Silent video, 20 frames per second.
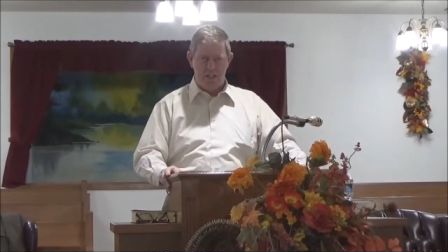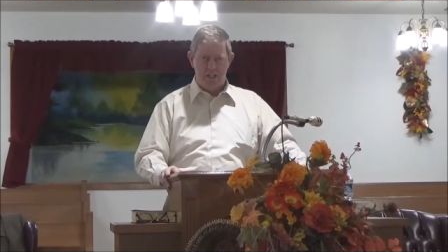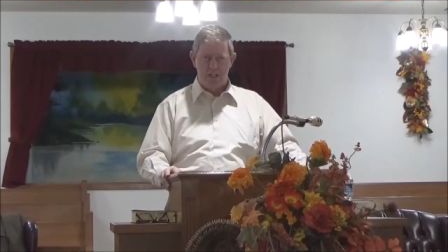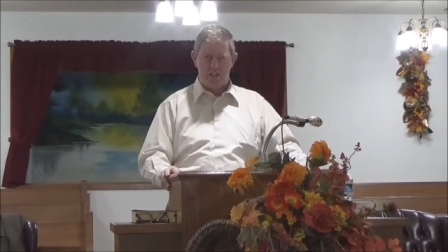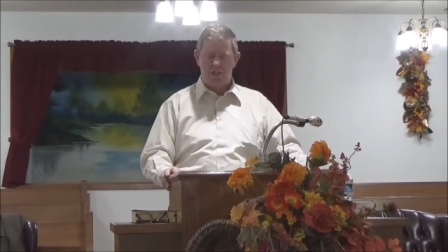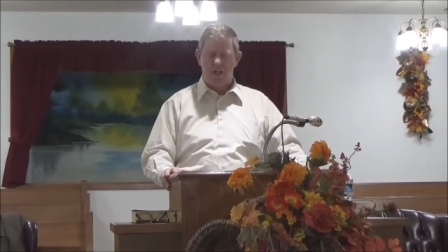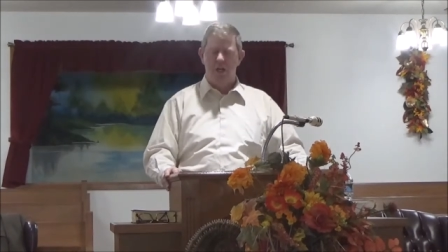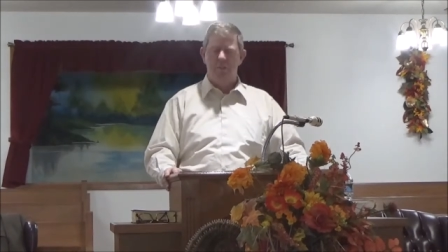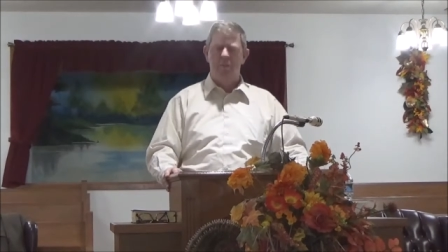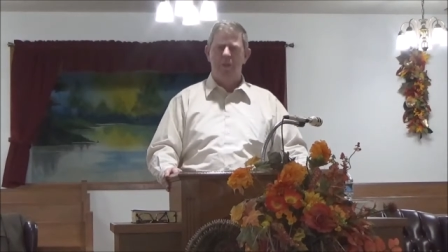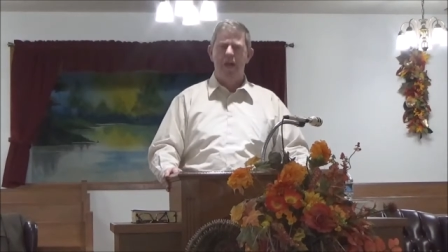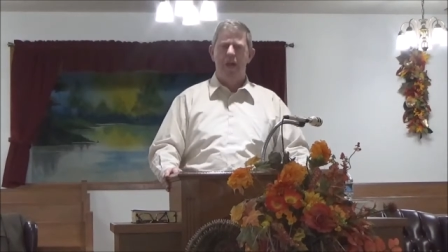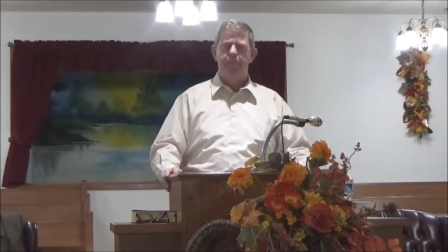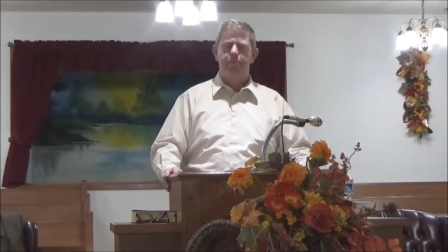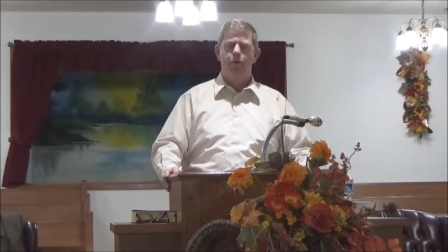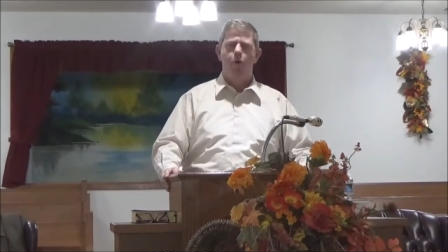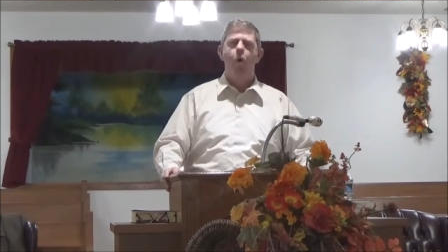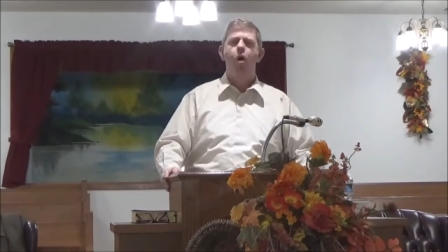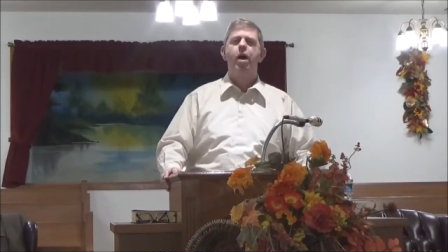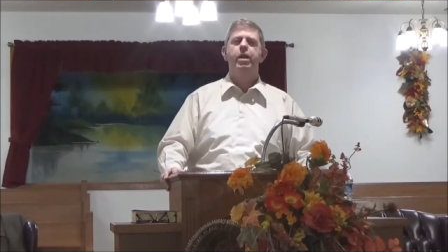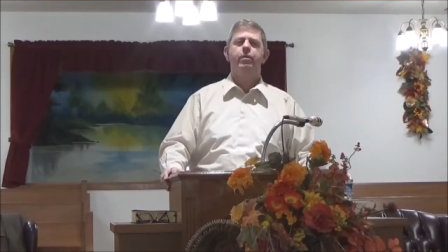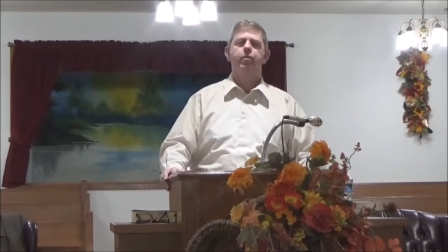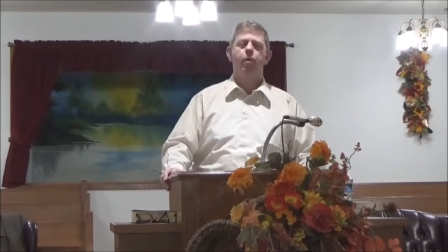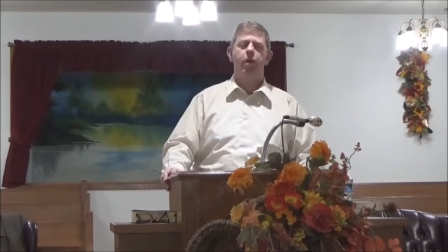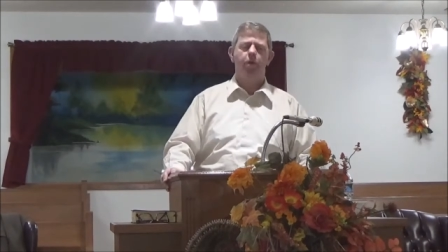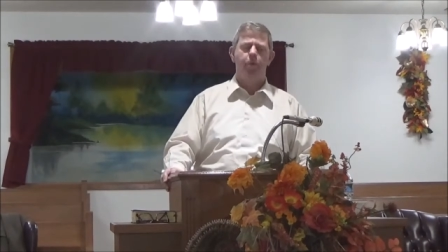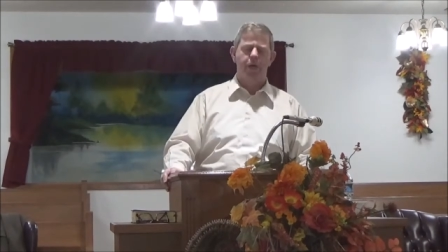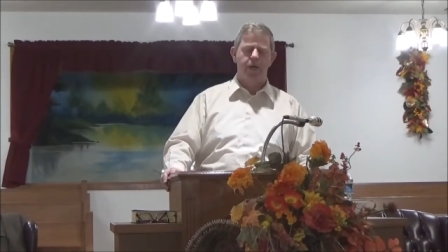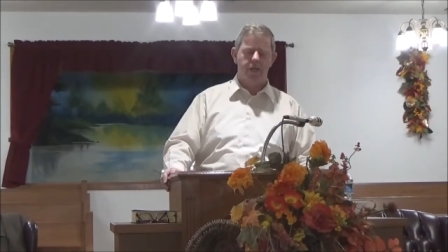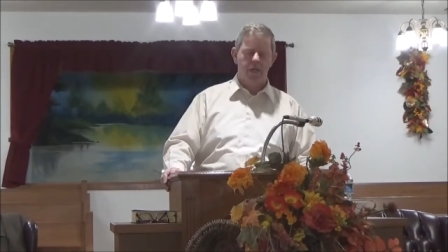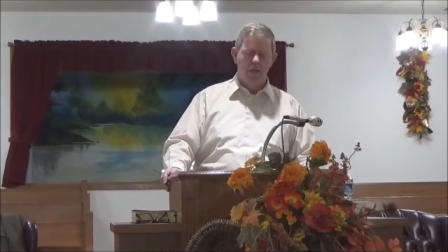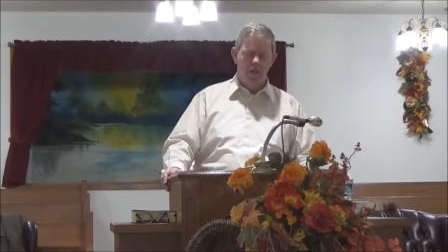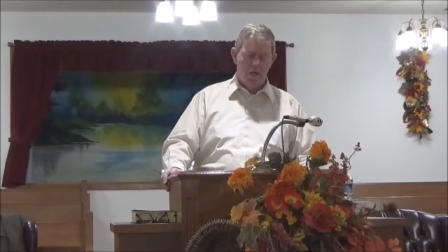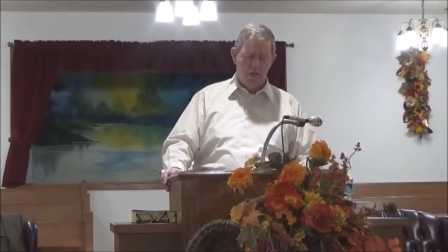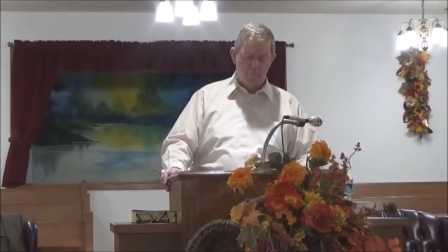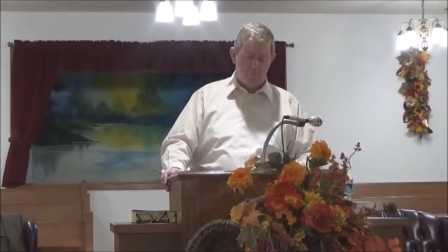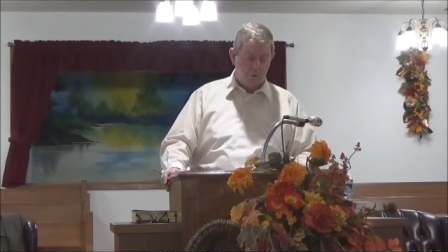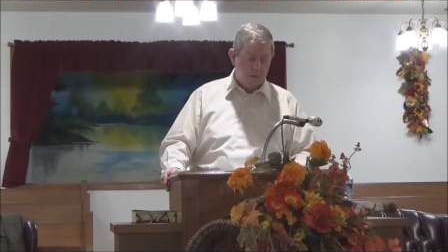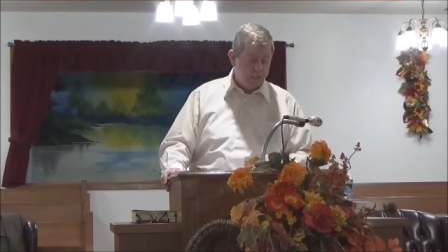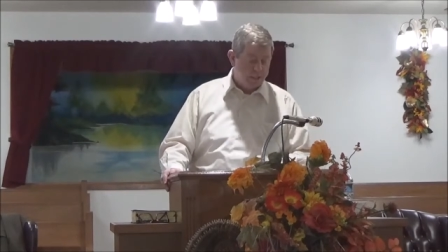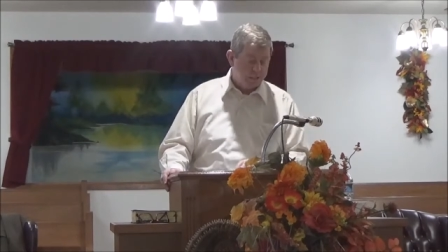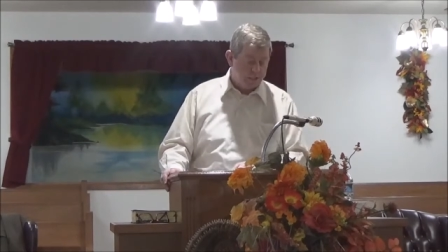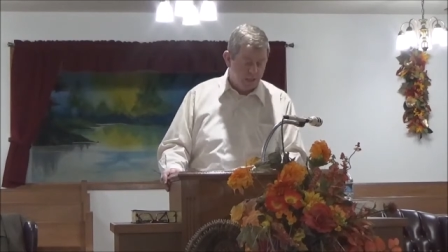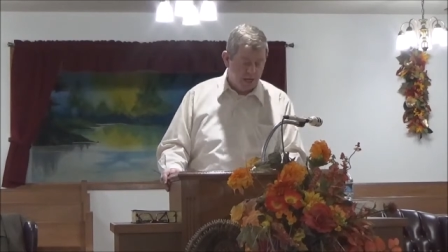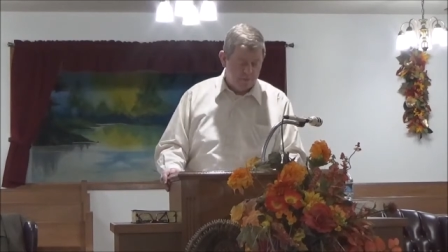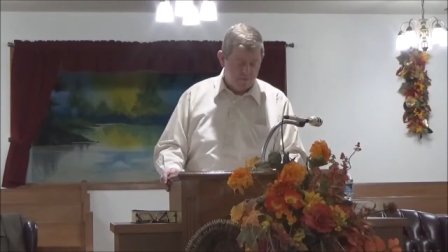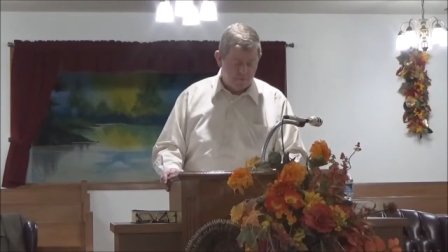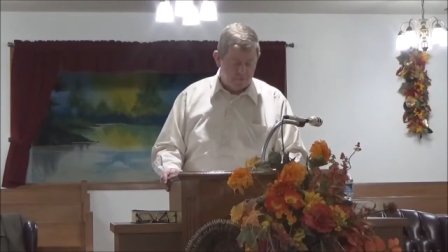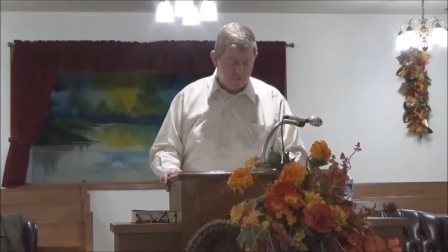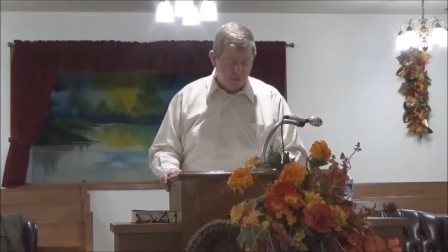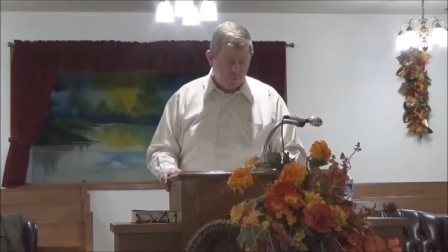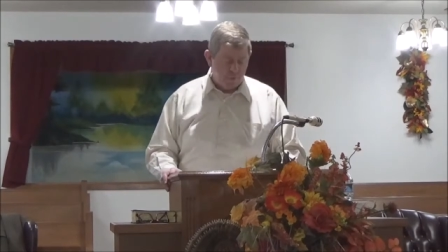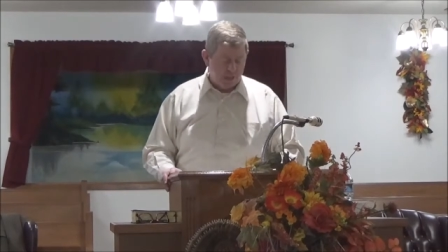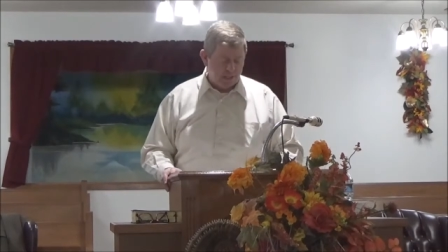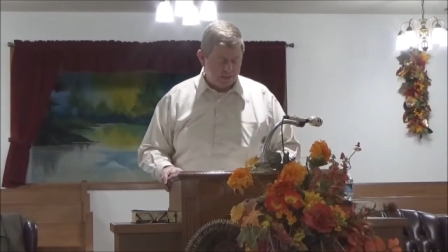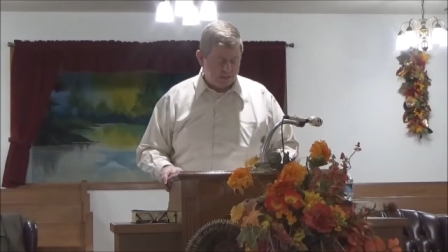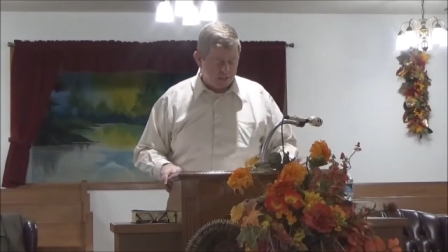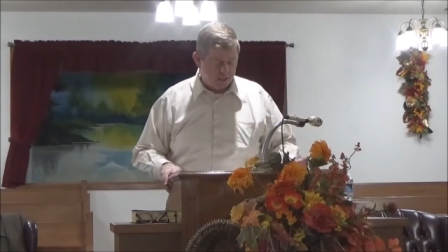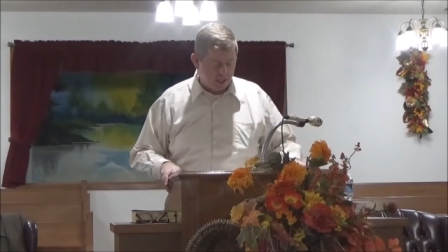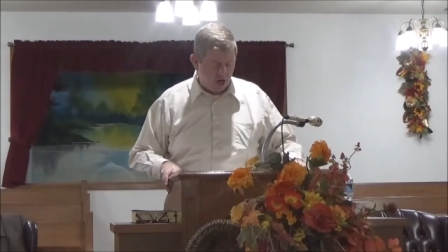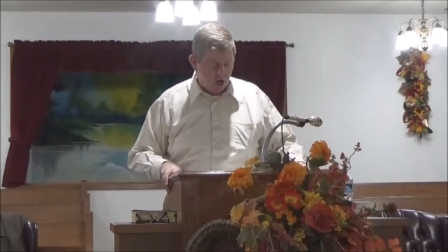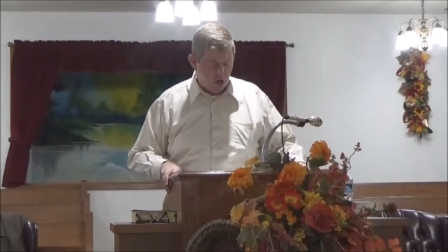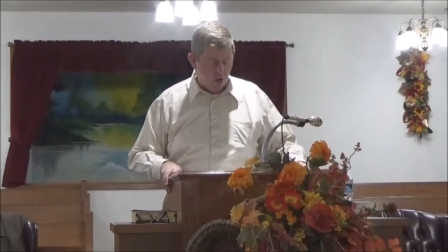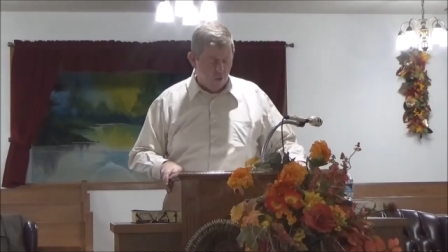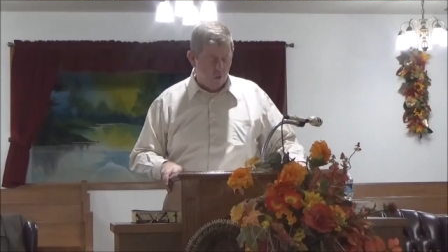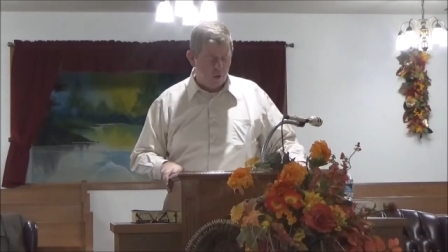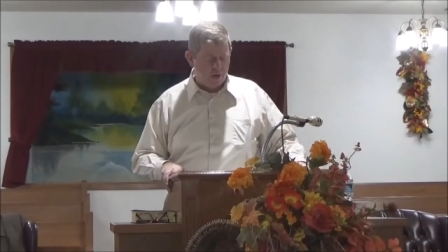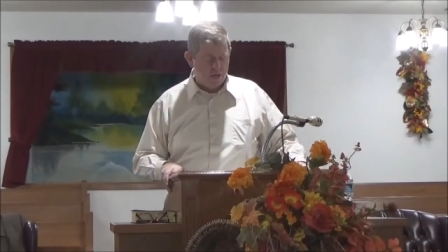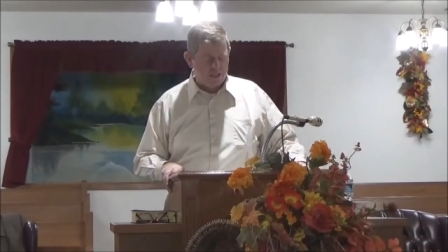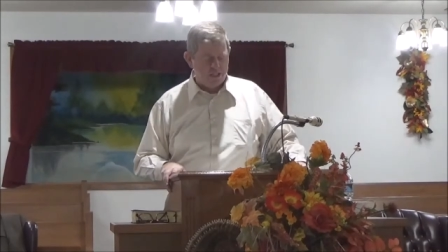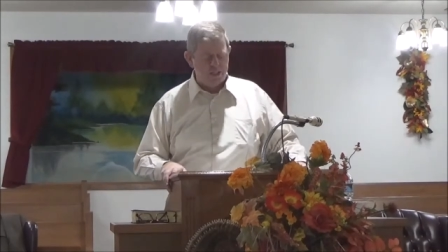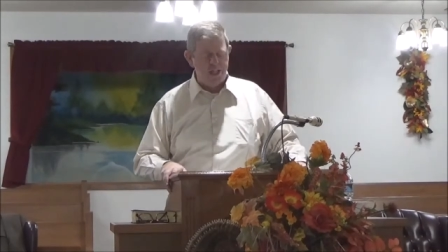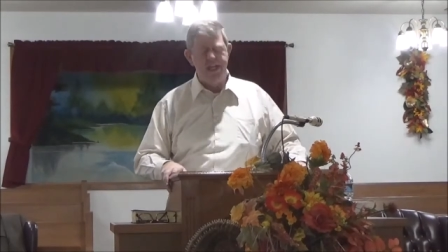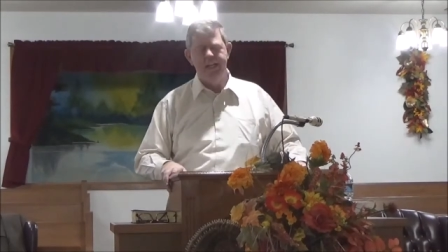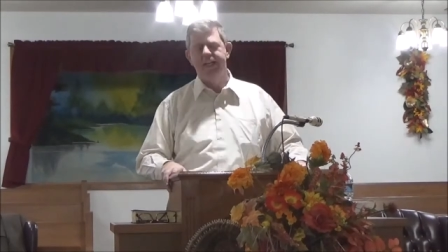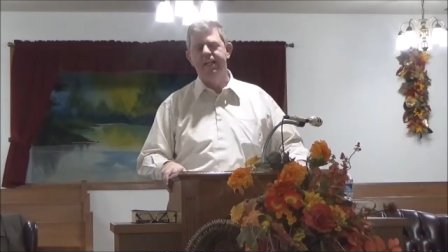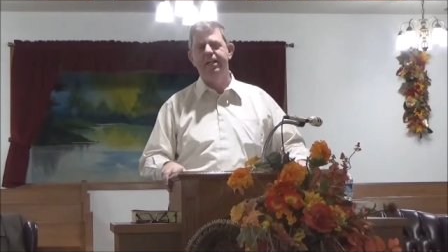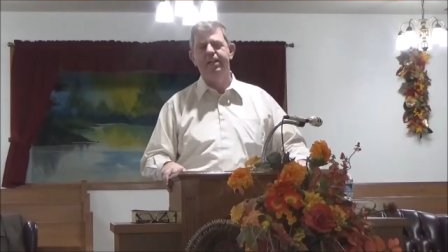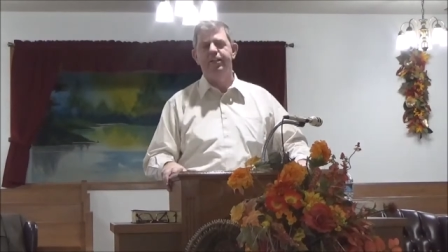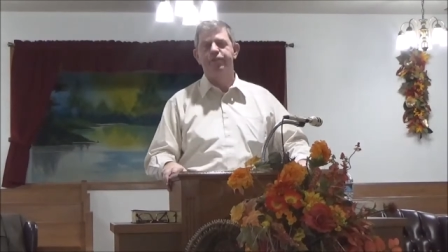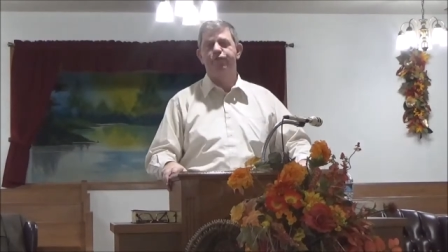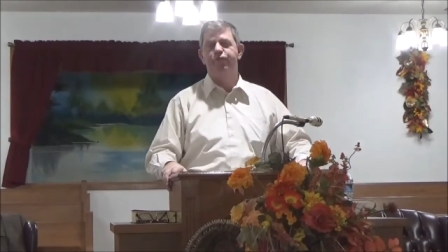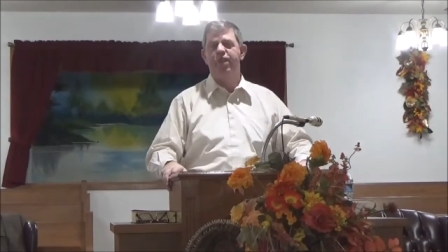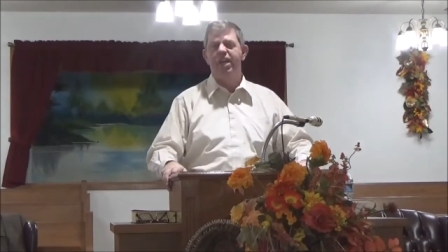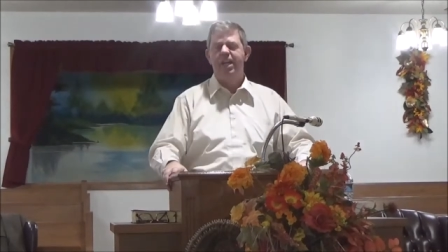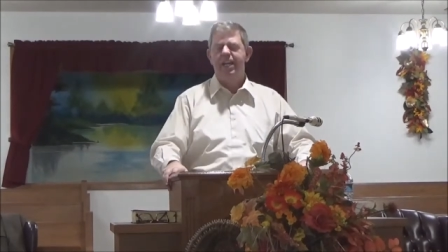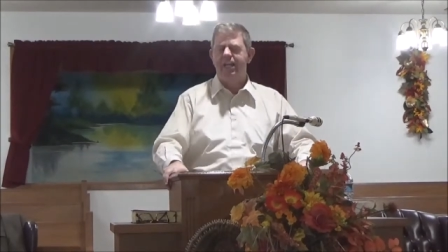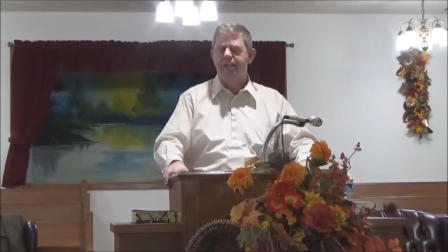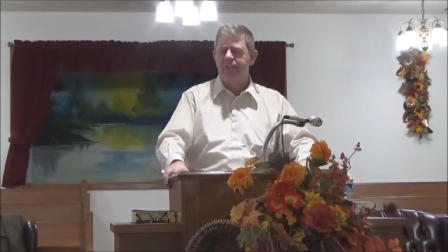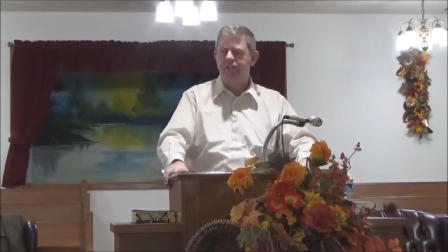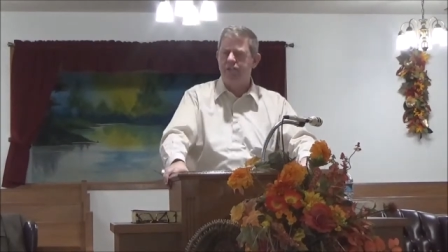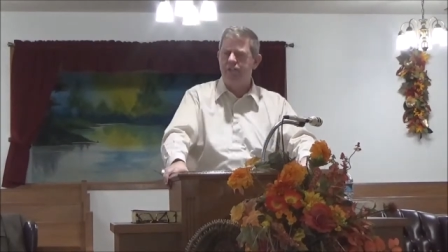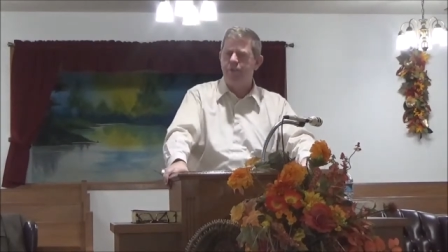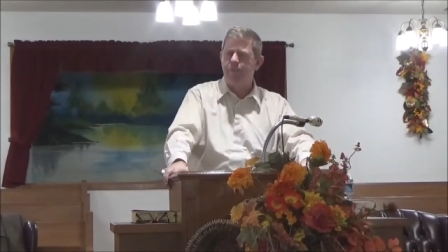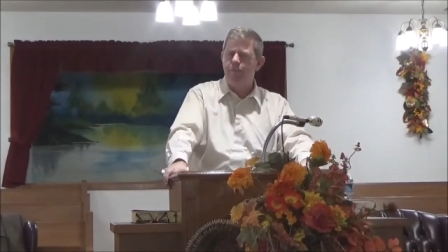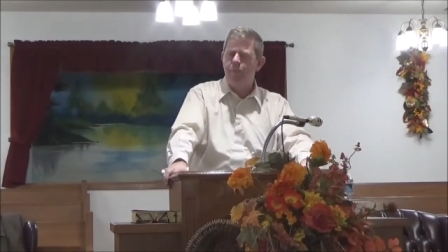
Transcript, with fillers: He's come to that point where we preached of a few weeks ago where He said, It is finished.